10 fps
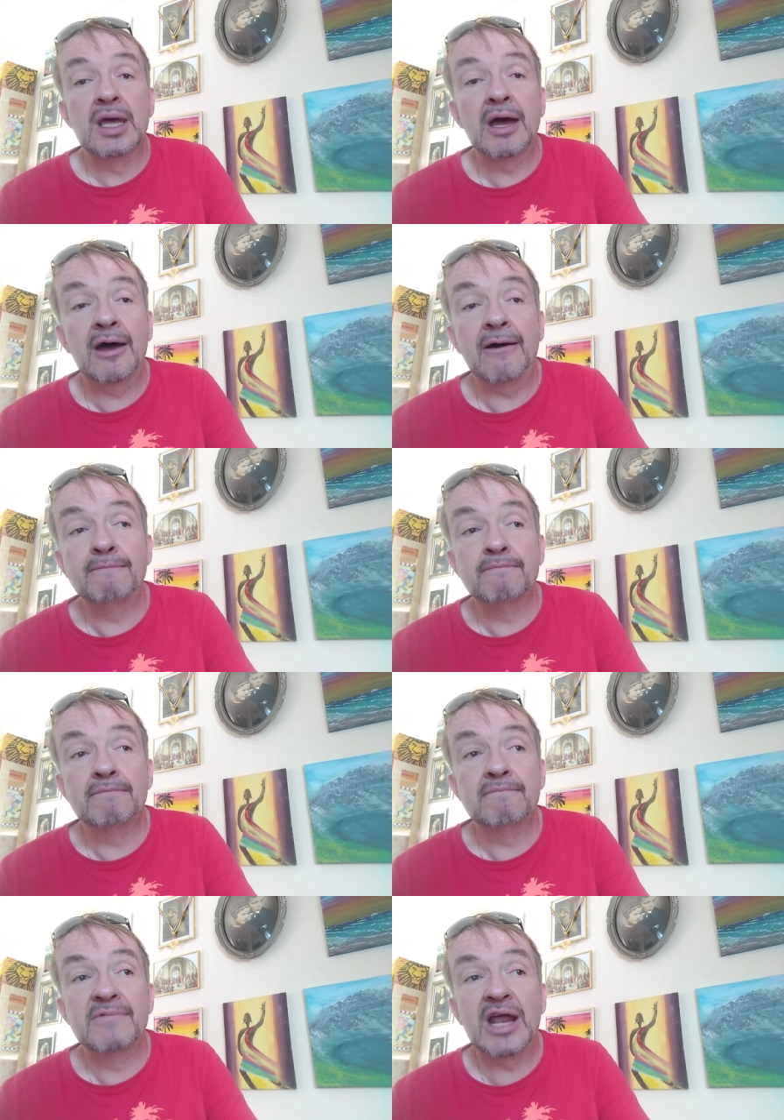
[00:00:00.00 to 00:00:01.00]
um,
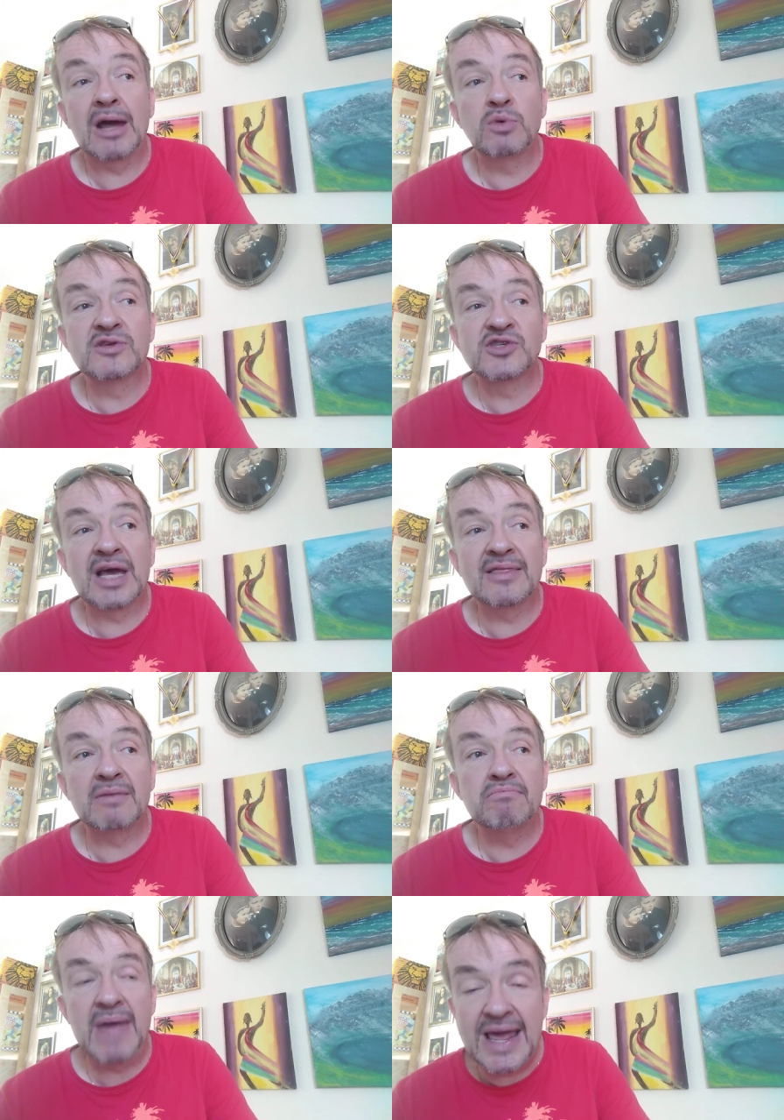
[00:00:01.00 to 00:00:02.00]
then I will say
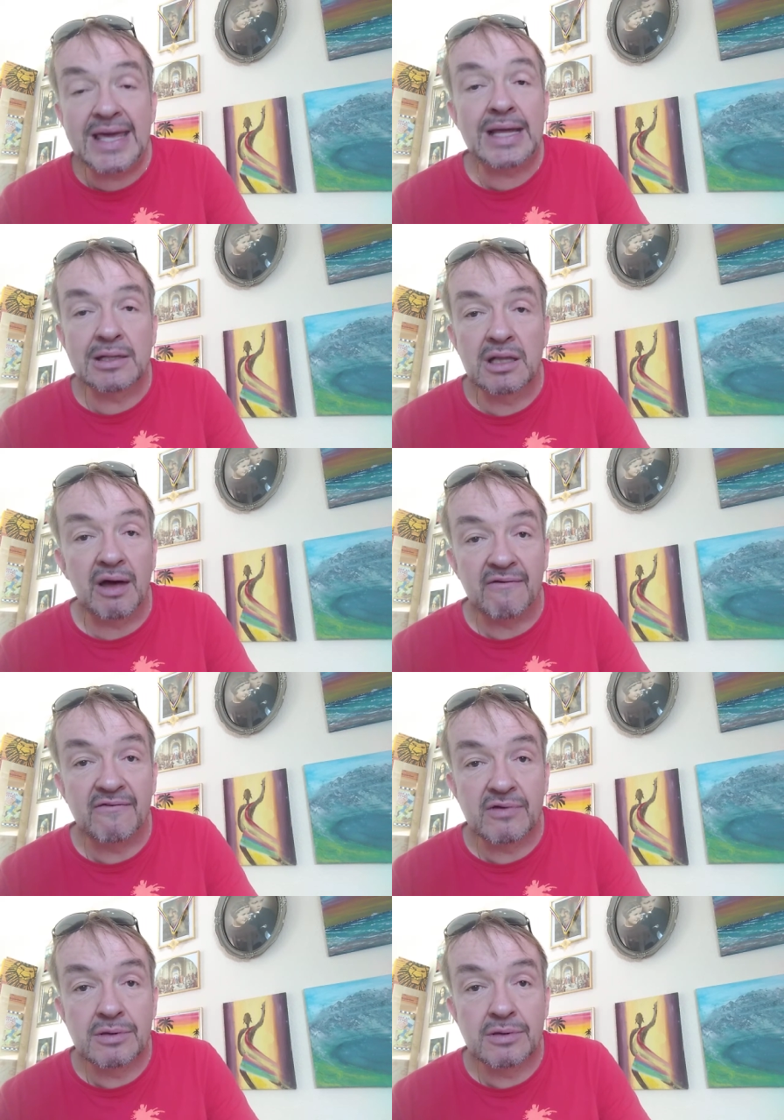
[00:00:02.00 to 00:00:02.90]
that making love